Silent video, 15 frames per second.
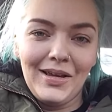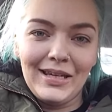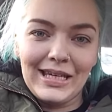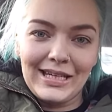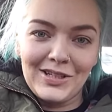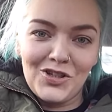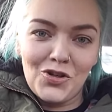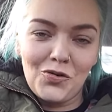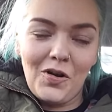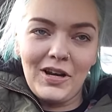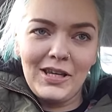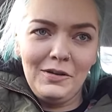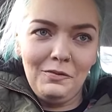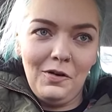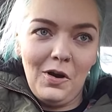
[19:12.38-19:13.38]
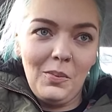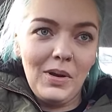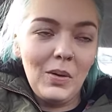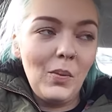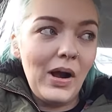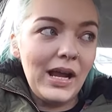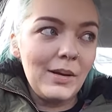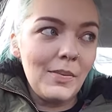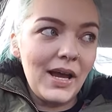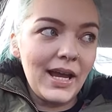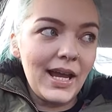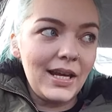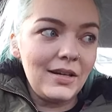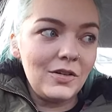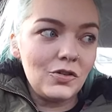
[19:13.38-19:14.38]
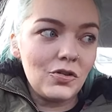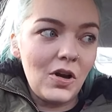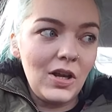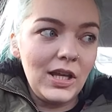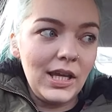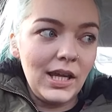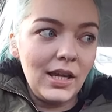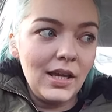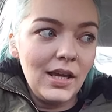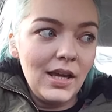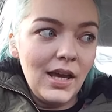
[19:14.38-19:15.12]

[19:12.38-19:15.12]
get a trolley from? Like, why am I getting a trolley?